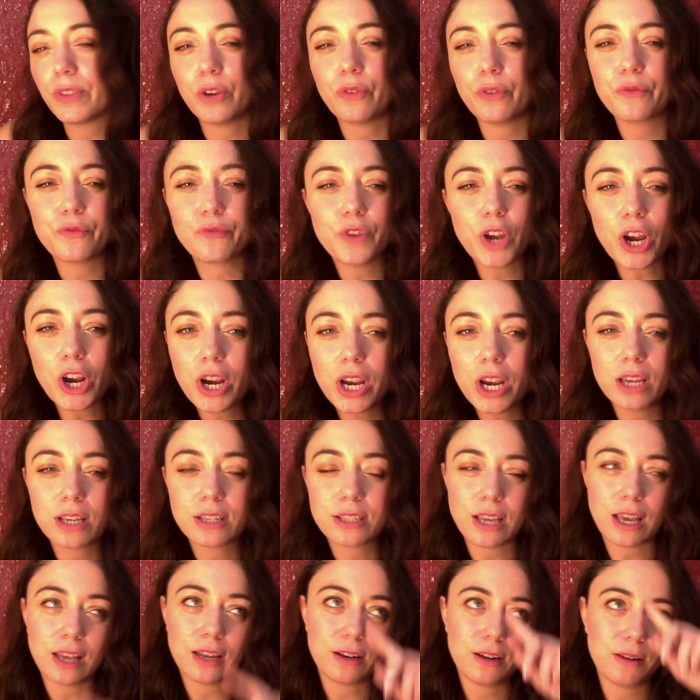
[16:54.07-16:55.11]
that you're very
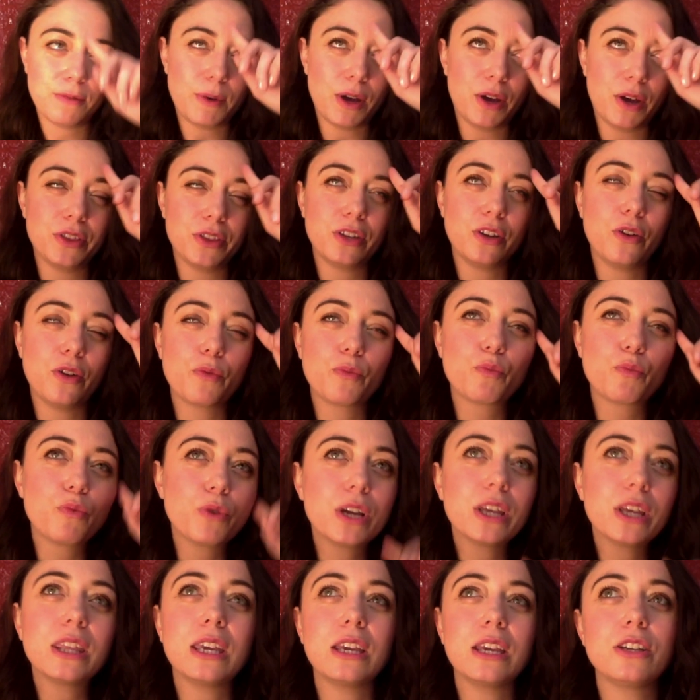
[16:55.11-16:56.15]
excited about, that you're
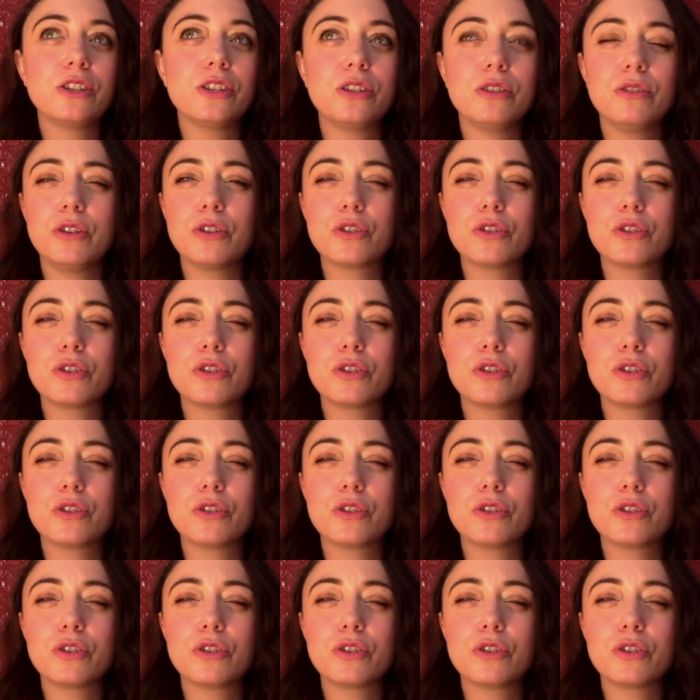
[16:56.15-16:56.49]
really into,